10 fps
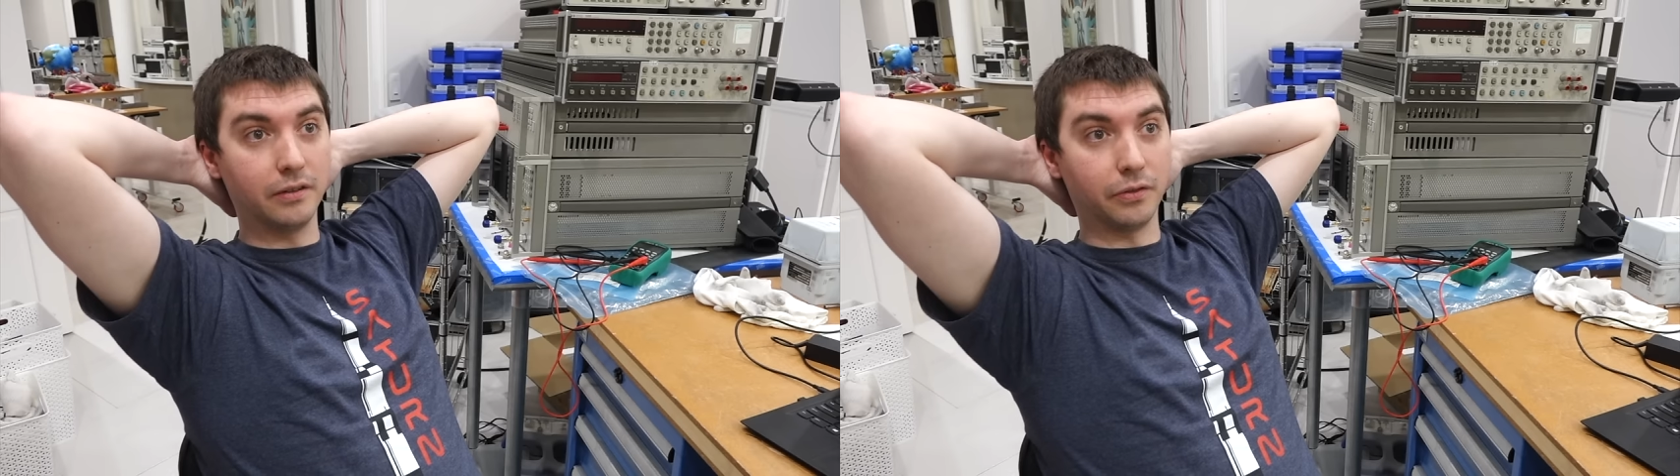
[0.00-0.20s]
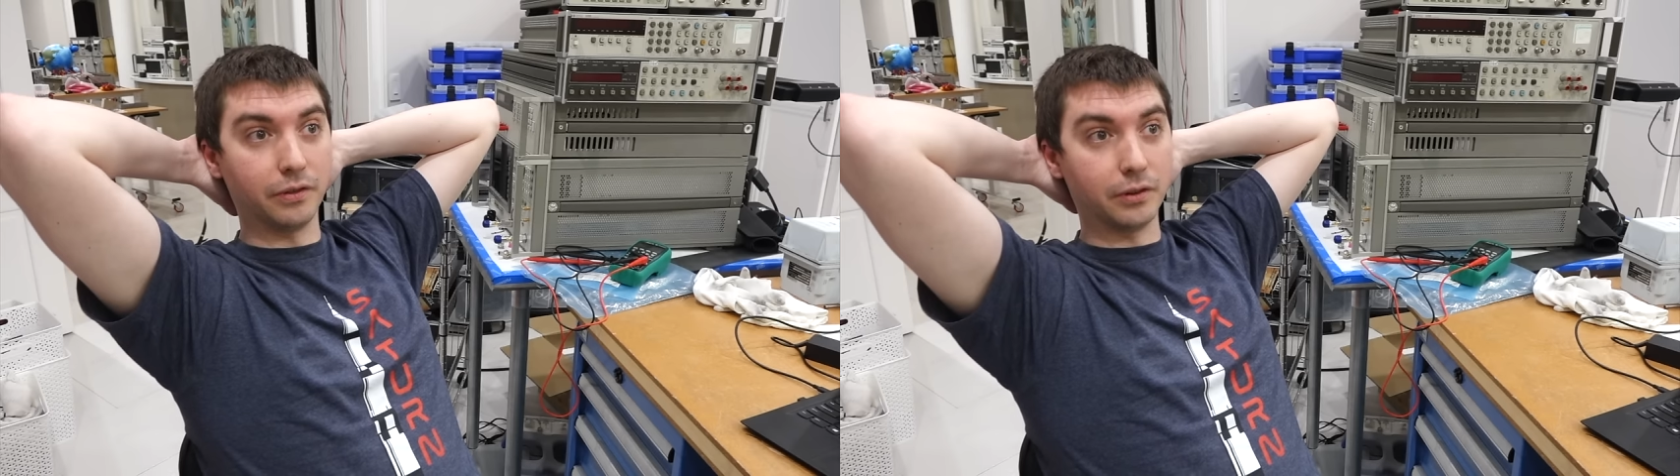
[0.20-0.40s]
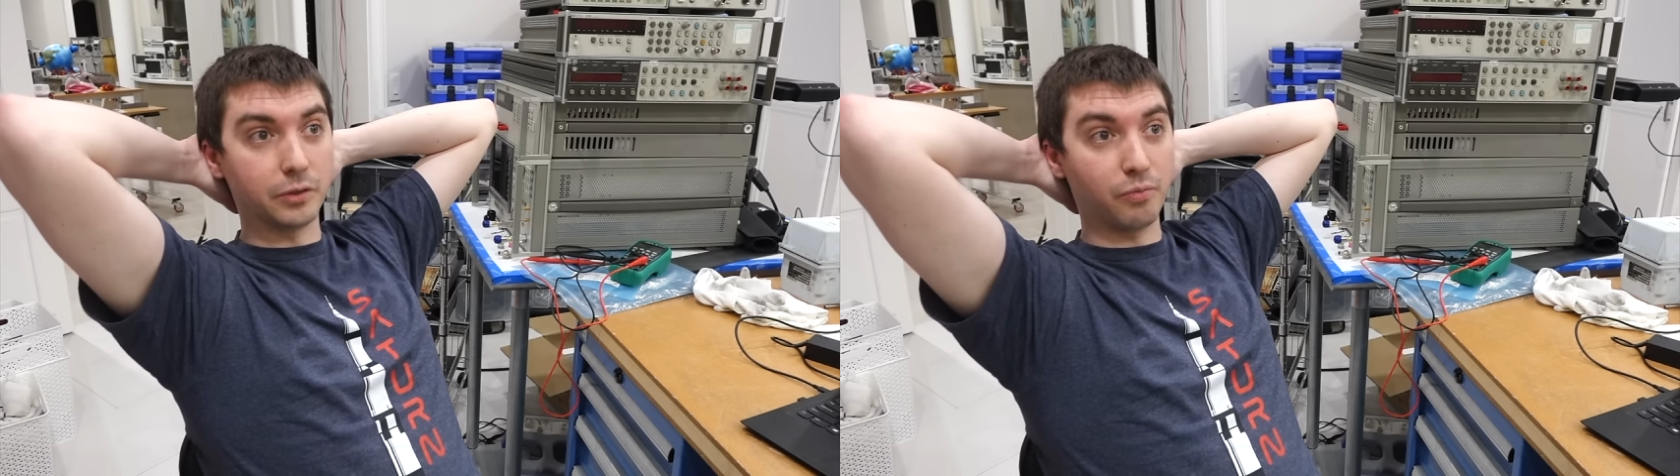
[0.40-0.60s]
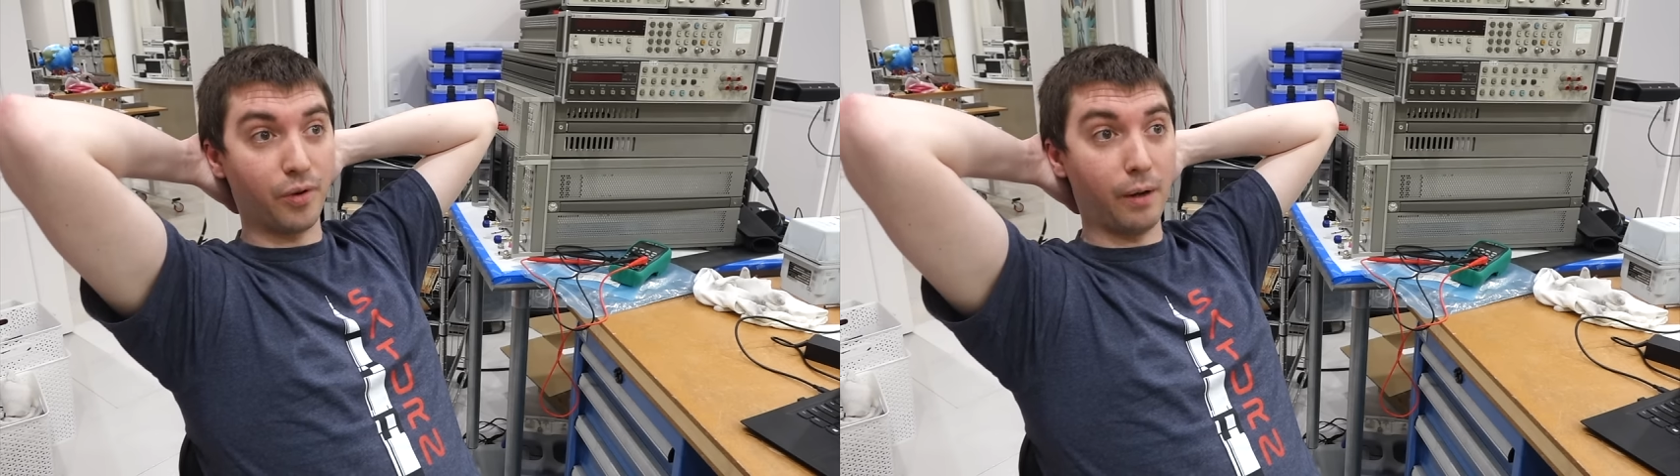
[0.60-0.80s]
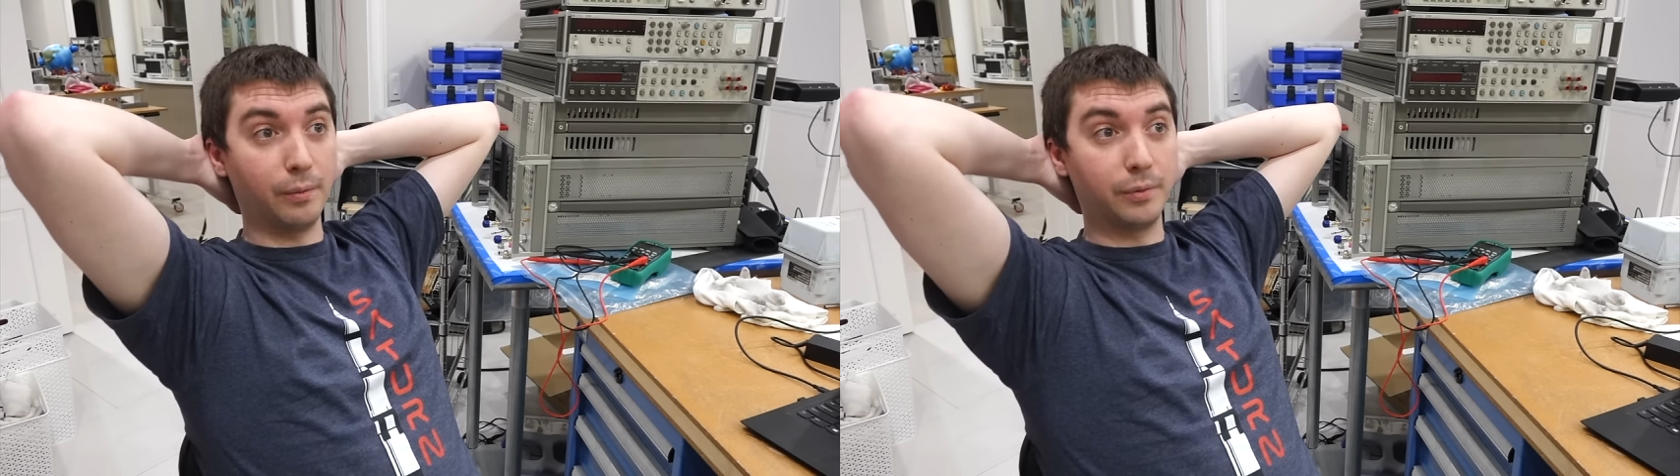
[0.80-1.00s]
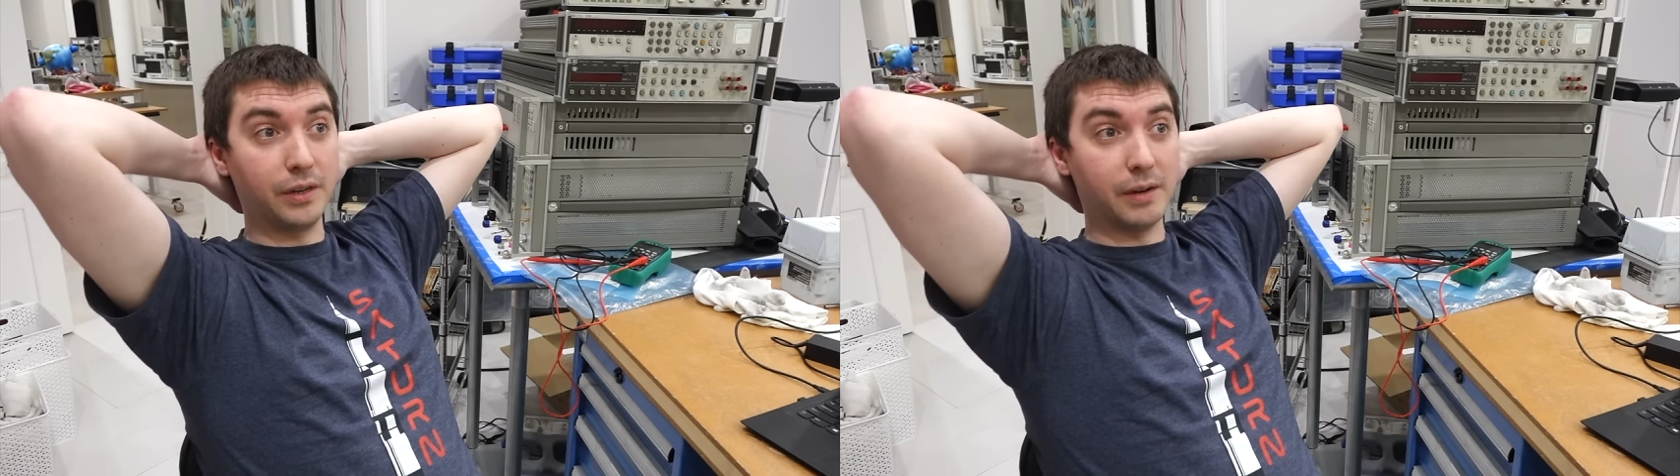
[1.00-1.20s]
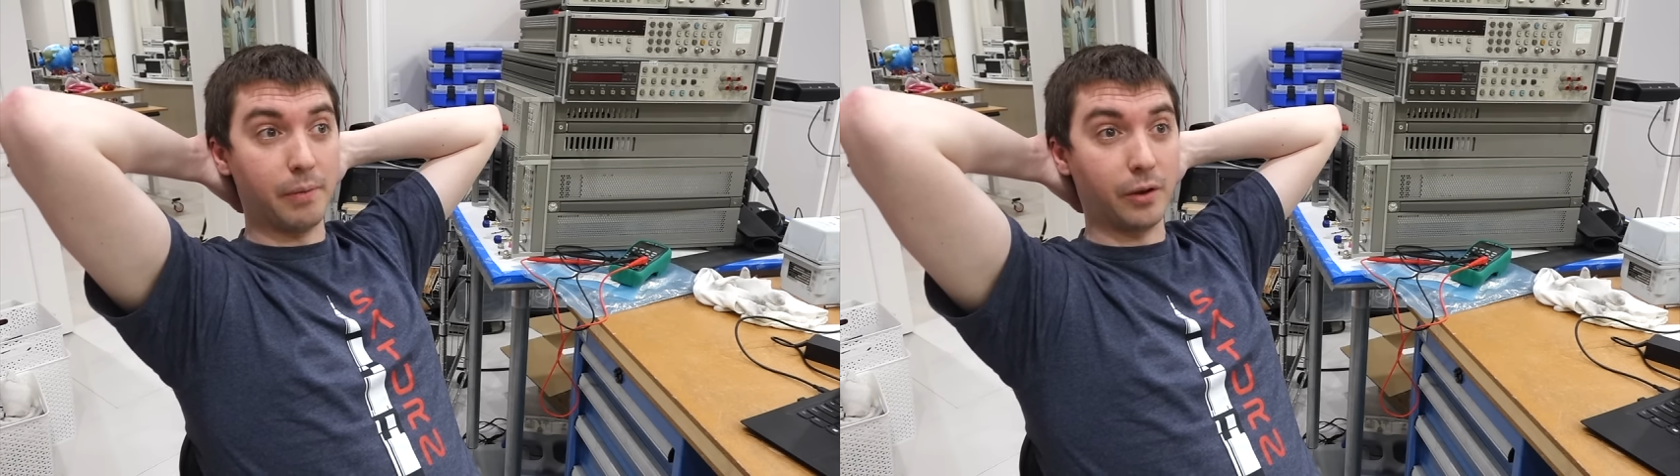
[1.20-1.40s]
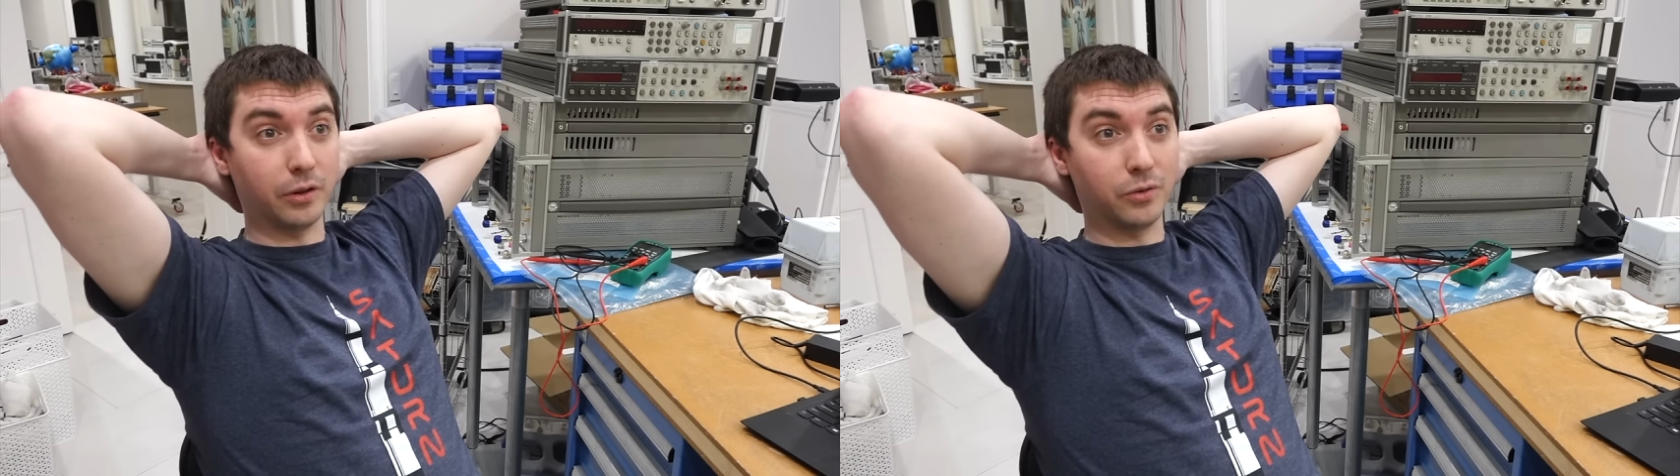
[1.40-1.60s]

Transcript: there's probably about a